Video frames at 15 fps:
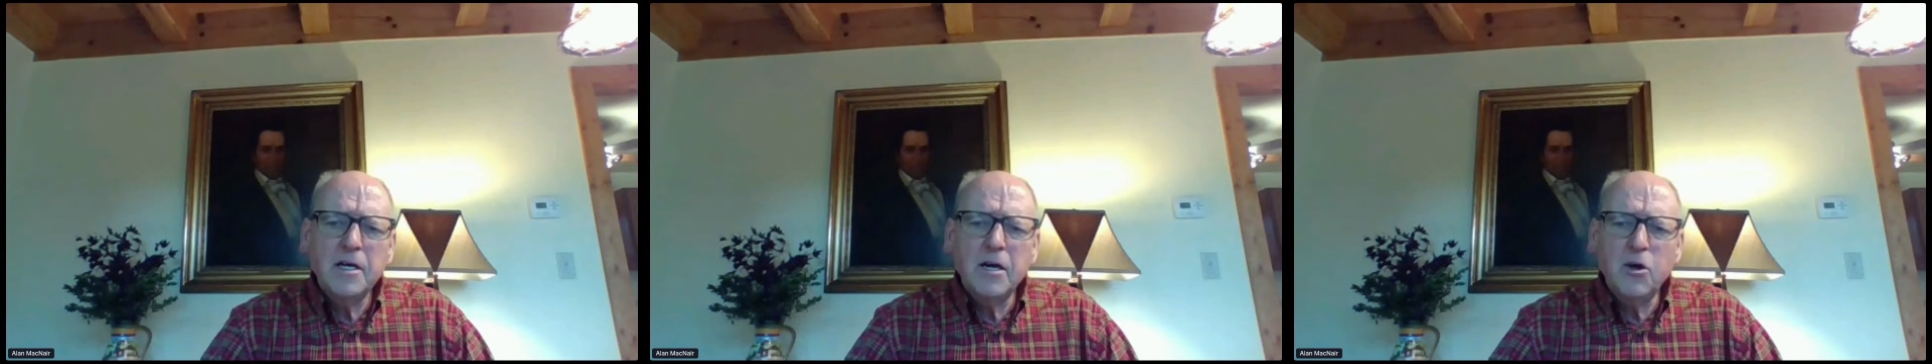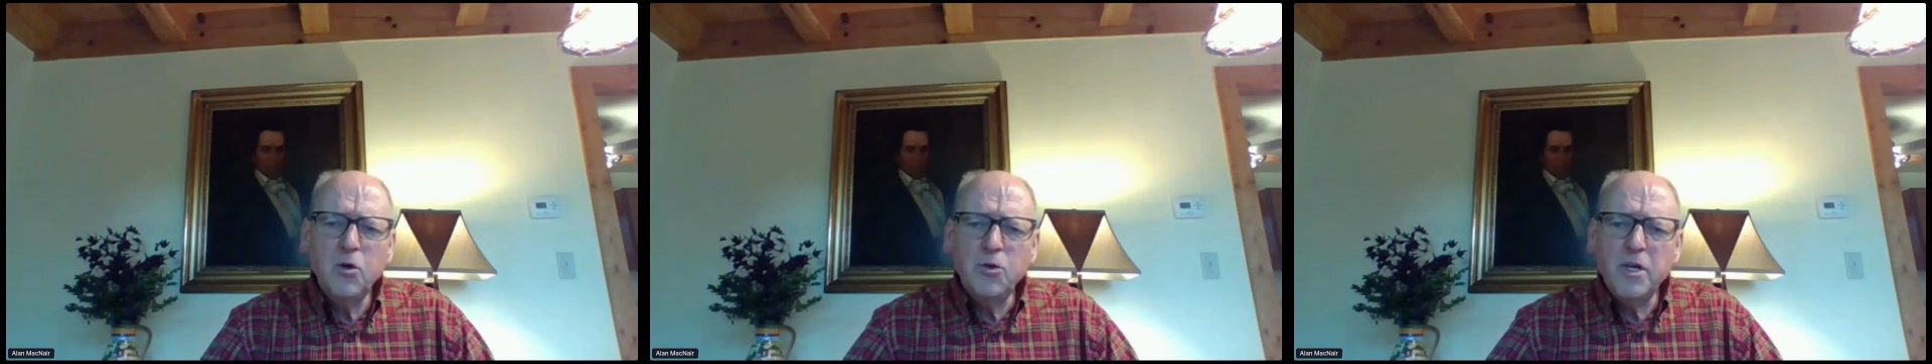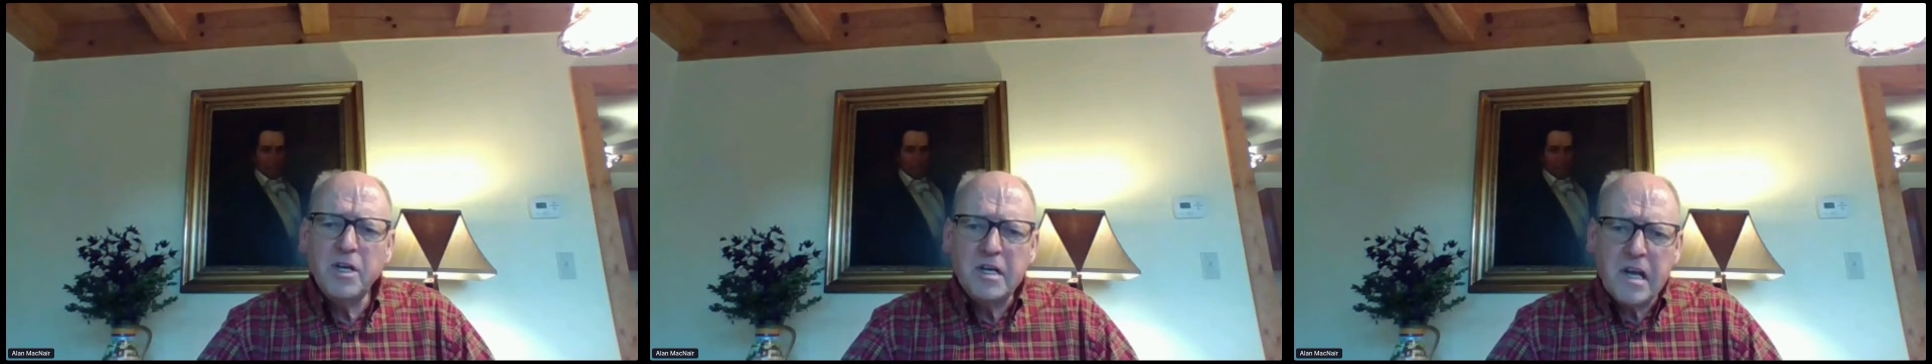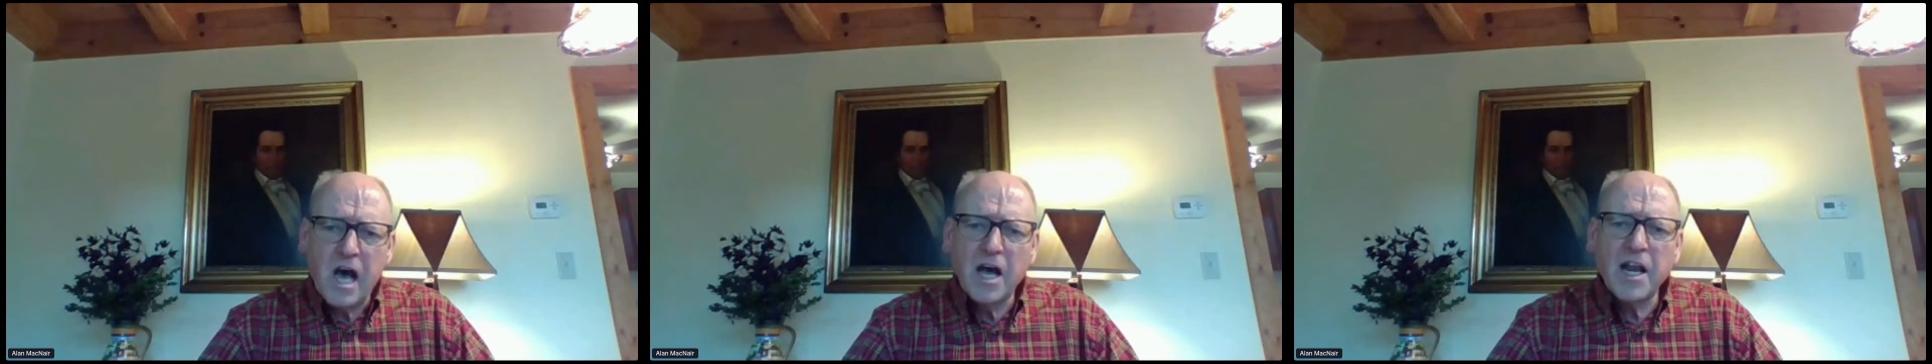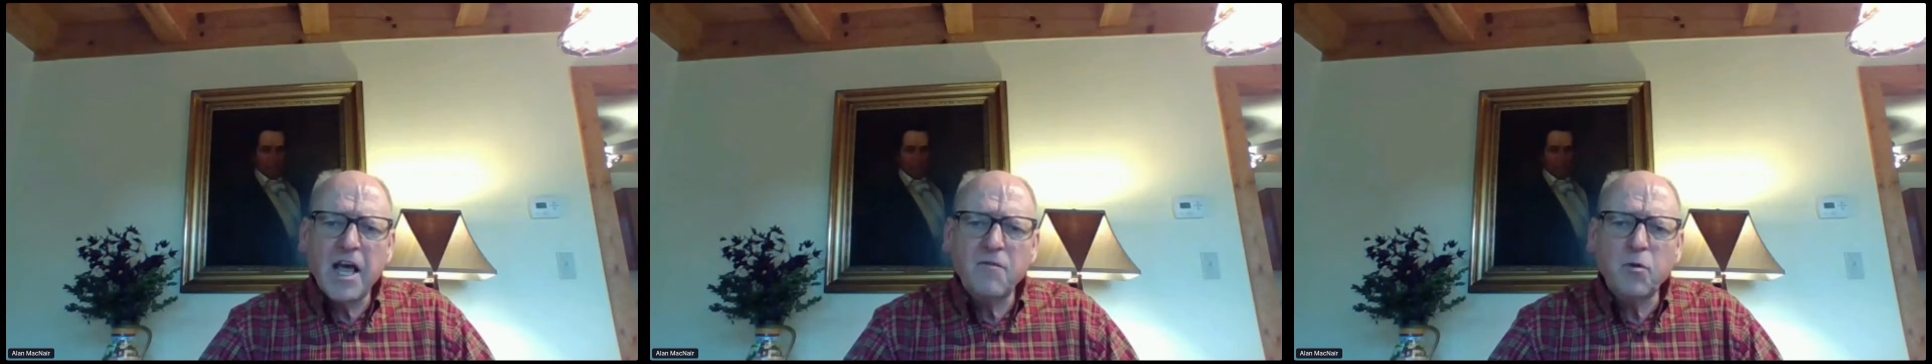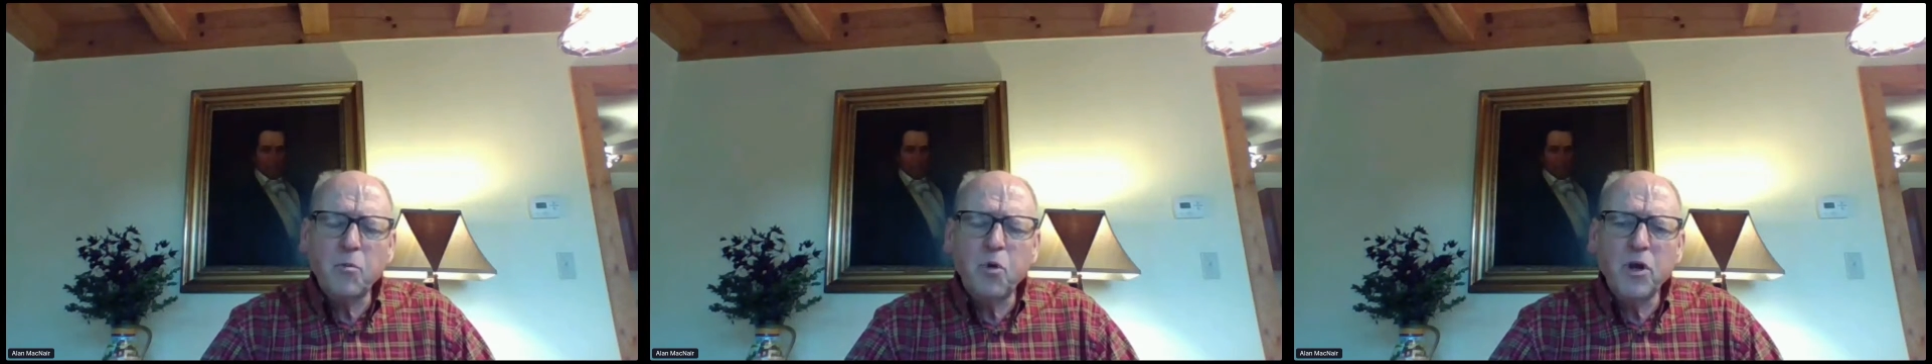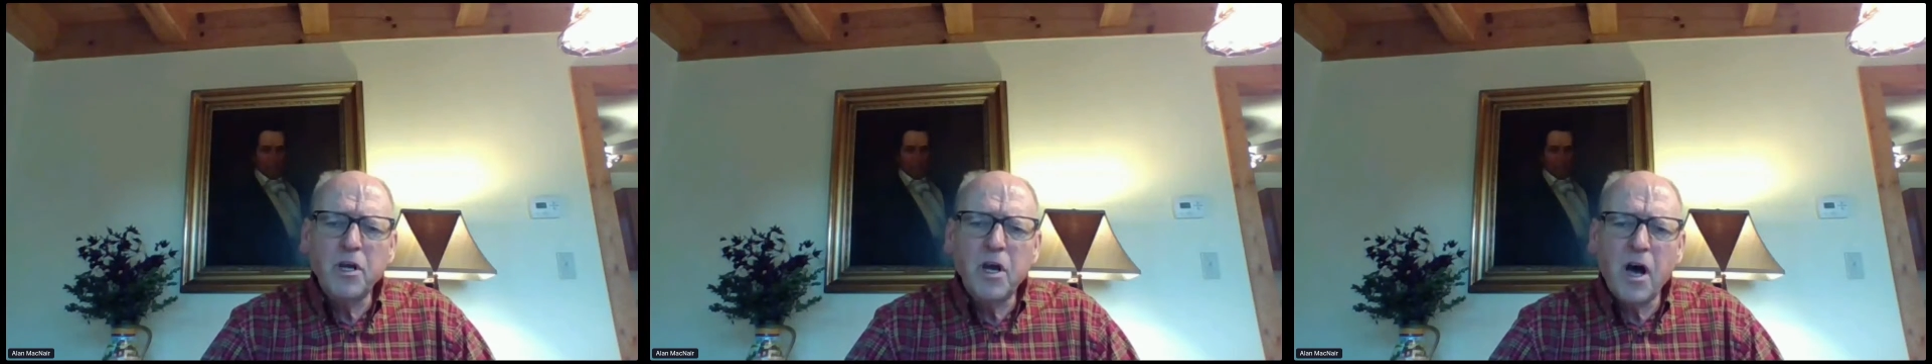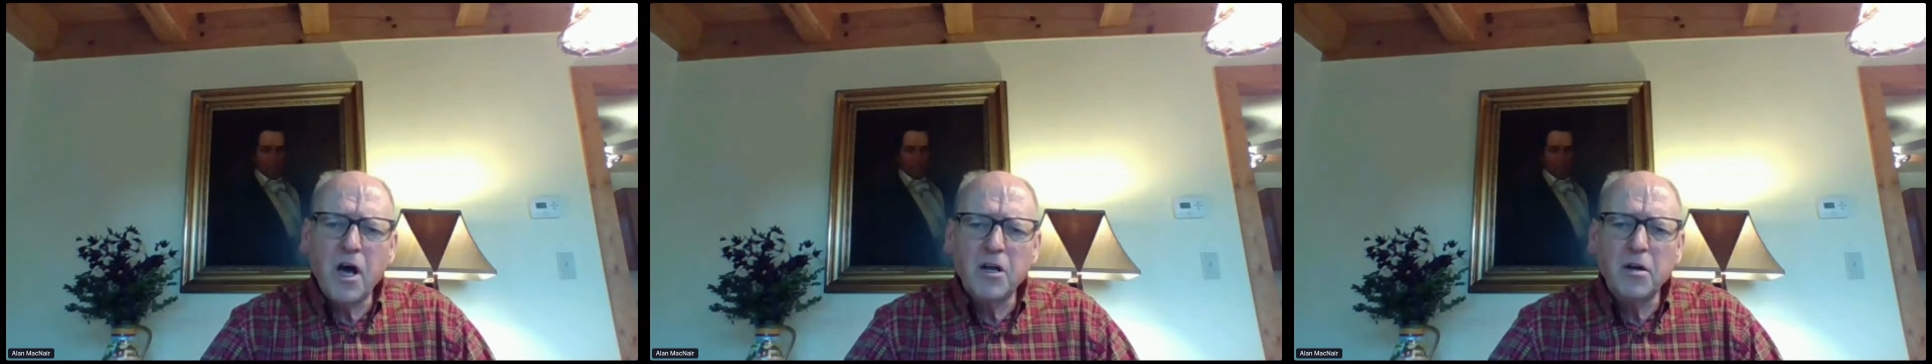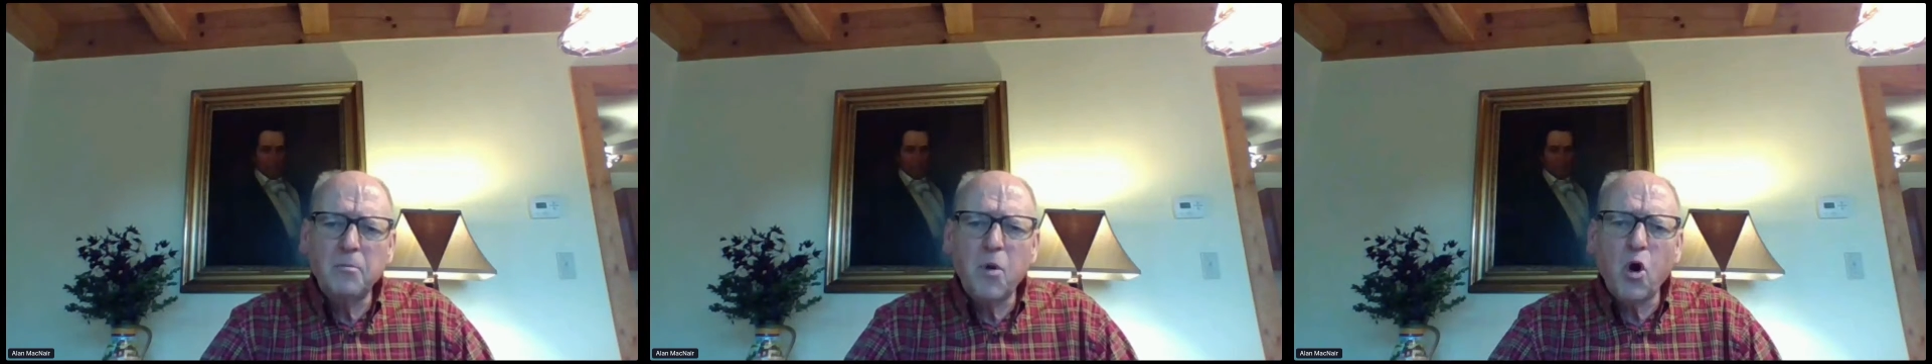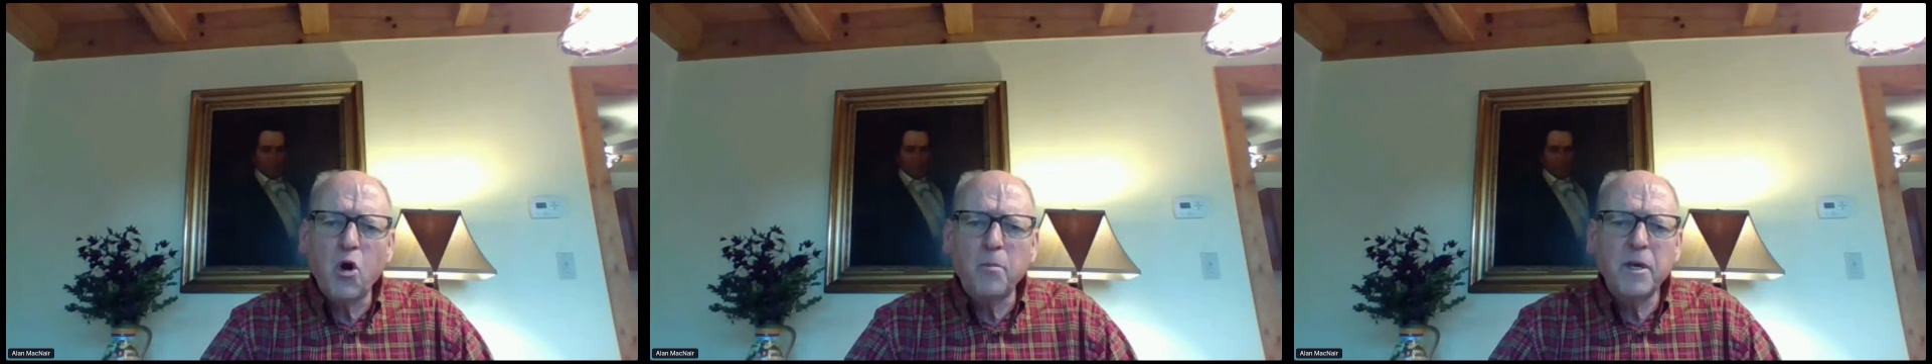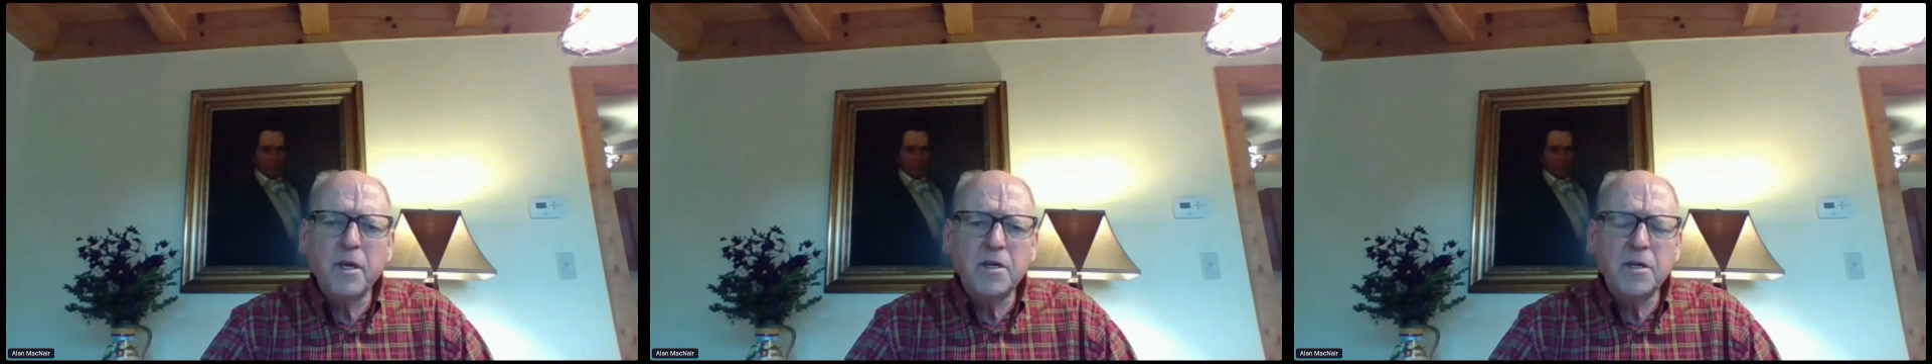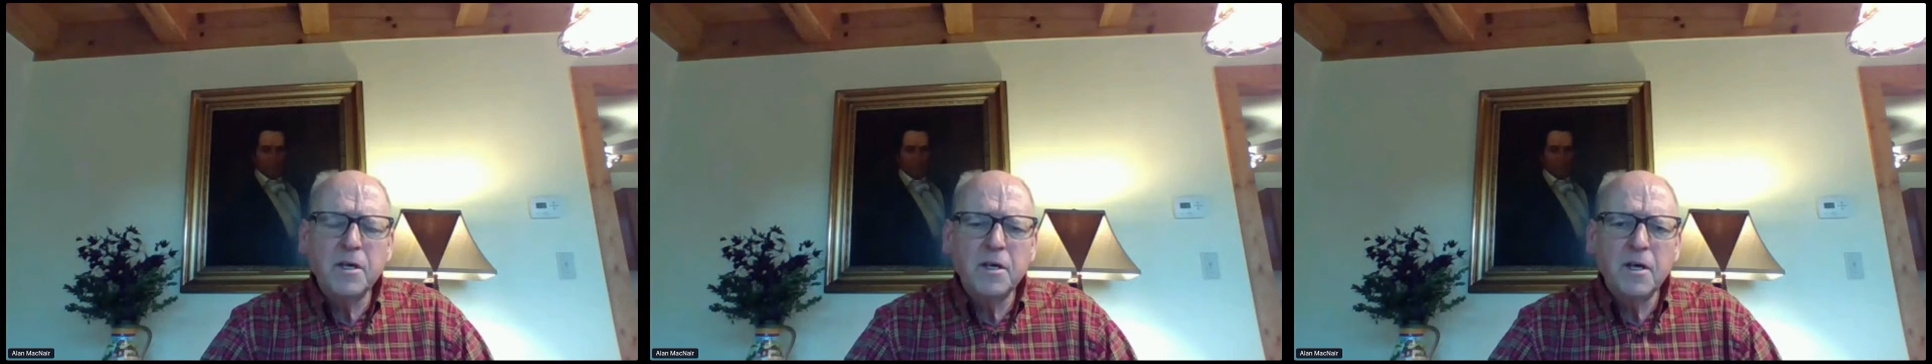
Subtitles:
who did not have a pre-con department